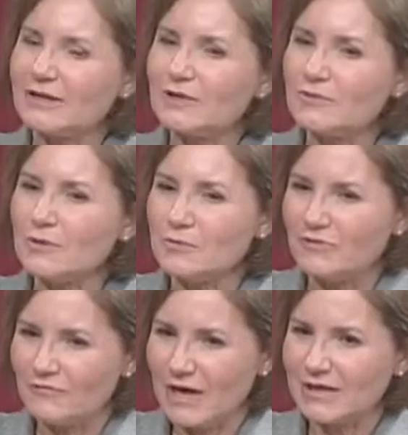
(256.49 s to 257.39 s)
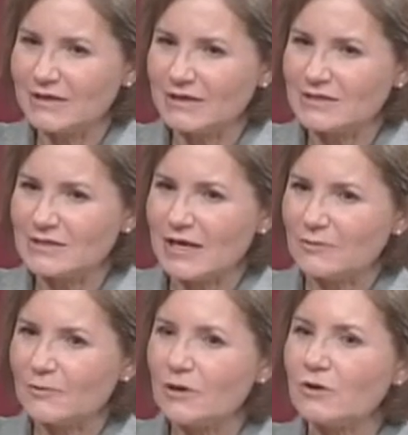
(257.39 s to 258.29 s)
think what we're finding is
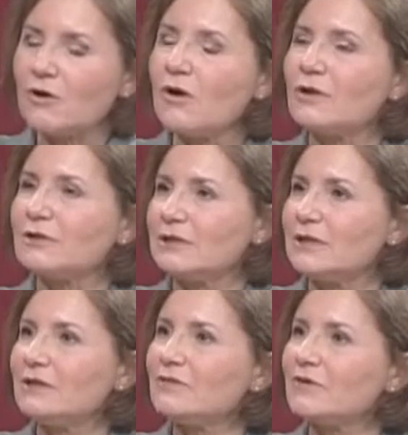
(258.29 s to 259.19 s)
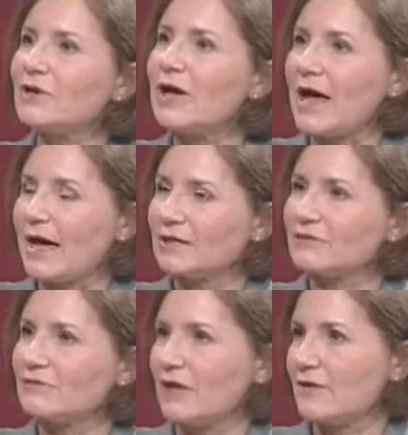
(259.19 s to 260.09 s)
that we are all leading very
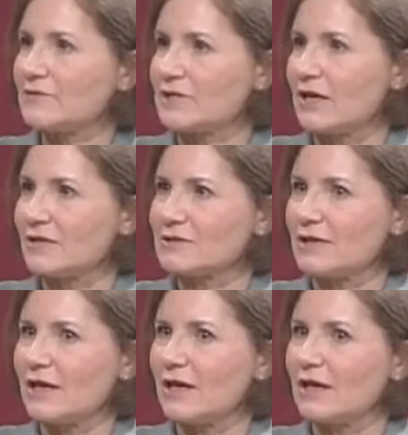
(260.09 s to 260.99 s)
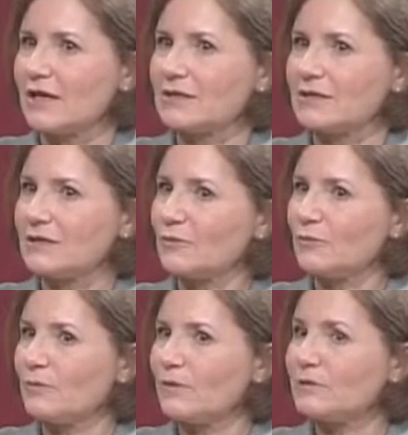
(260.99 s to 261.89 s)
active lifestyles, and
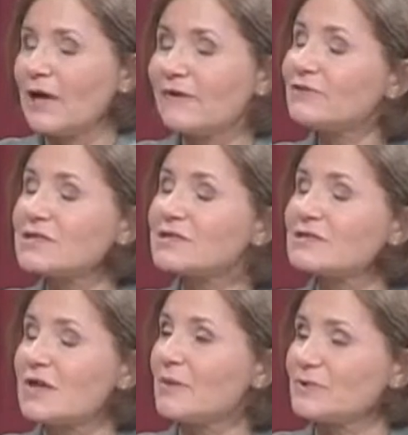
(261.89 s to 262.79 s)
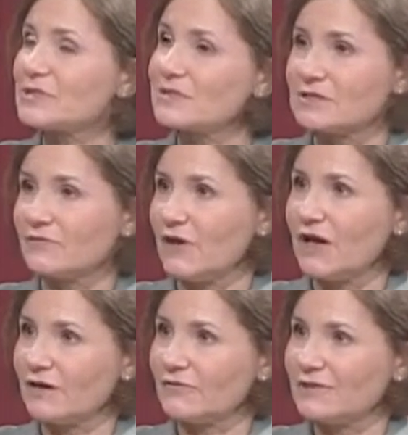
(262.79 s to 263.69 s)
life doesn't stop at
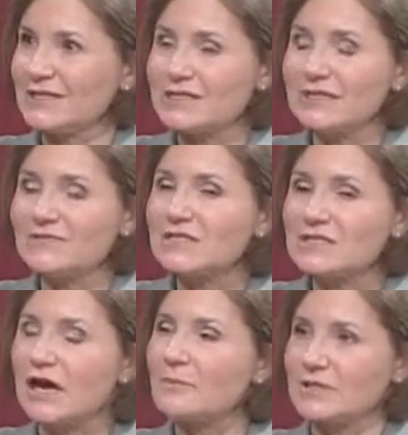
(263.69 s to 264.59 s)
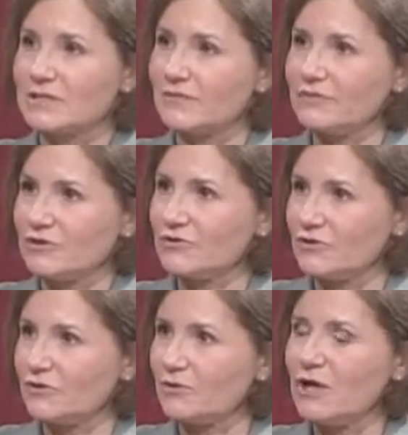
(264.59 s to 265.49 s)
65. It doesn't even stop at
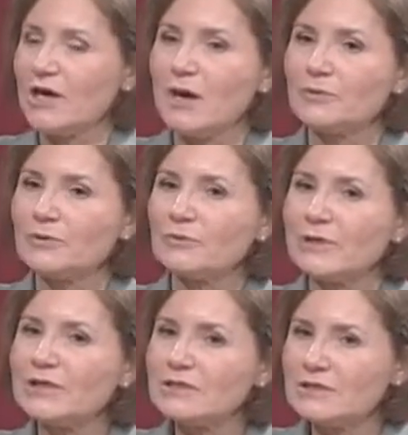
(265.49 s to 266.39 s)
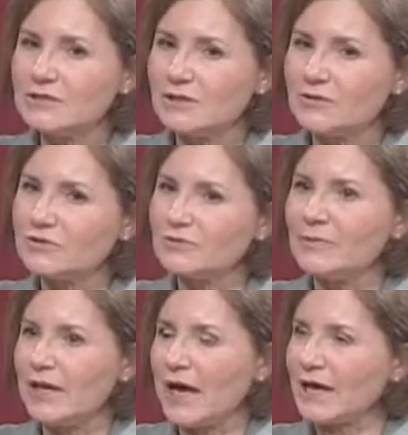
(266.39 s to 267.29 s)
72. But we continue to
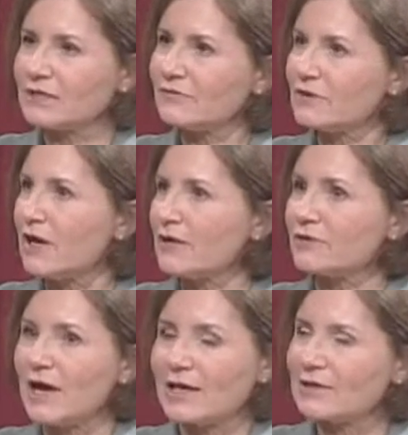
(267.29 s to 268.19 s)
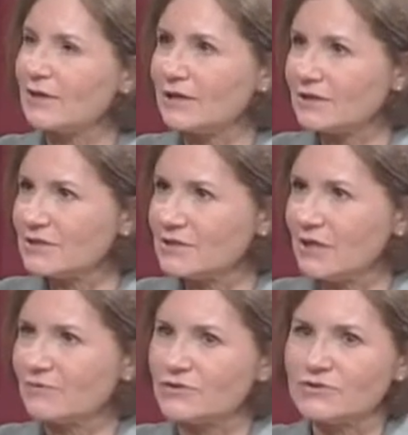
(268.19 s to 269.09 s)
be active in either athletic
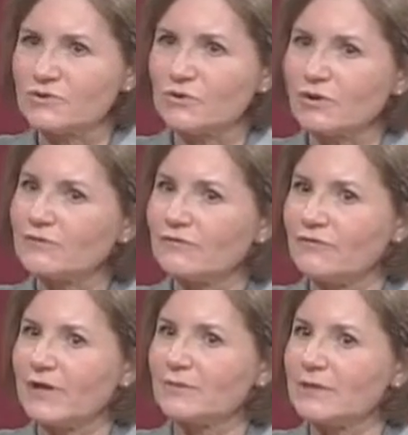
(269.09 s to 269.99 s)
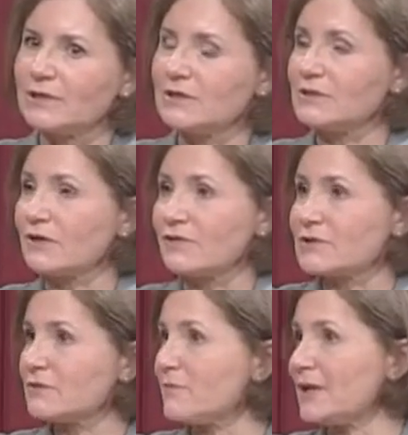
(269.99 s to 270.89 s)
endeavors or in family
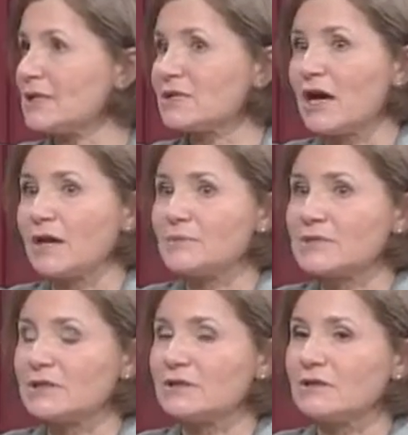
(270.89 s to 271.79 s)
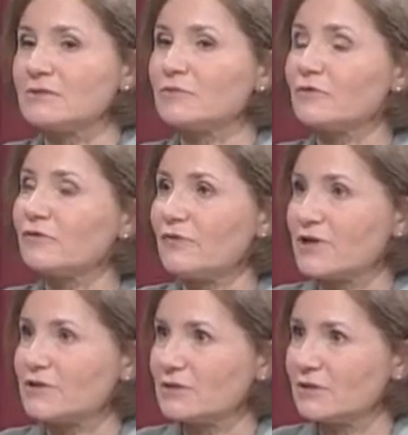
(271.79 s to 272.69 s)
endeavors, and many times in
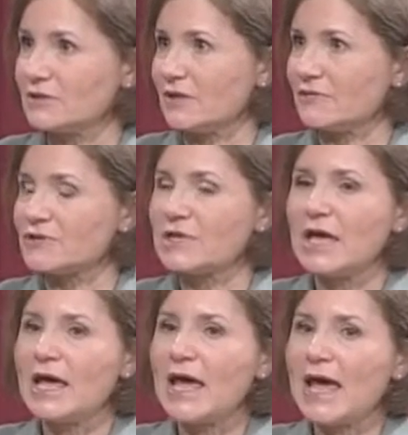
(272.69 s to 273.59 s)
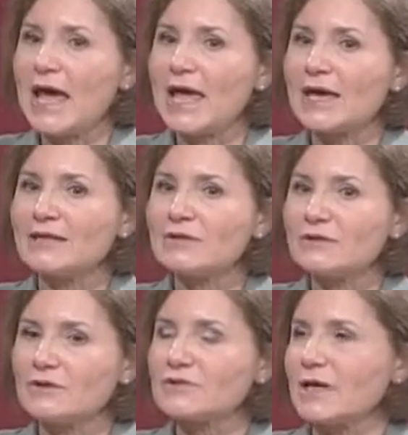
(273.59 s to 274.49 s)
professional endeavors. And
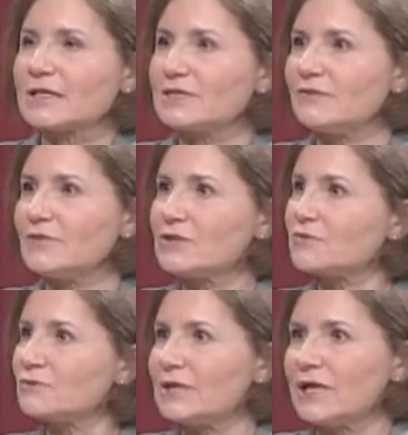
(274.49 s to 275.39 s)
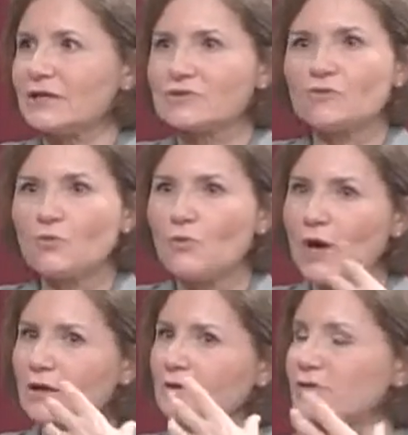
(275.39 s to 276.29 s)
those activities will take us
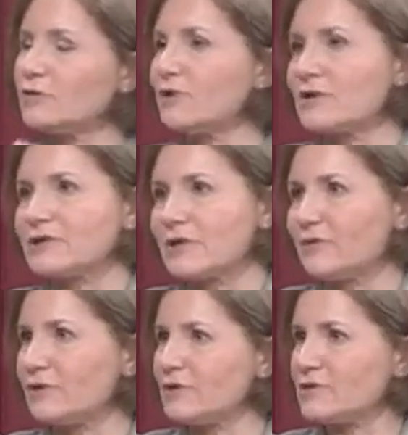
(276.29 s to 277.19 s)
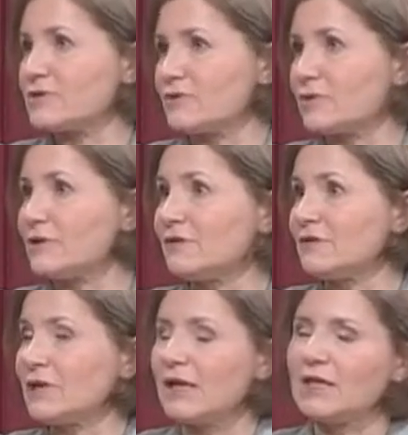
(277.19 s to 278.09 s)
well into our 70s or
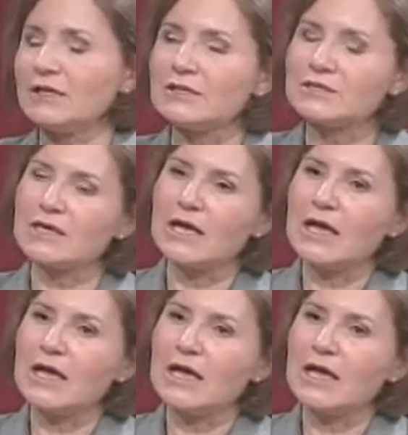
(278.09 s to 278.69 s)
even 80s.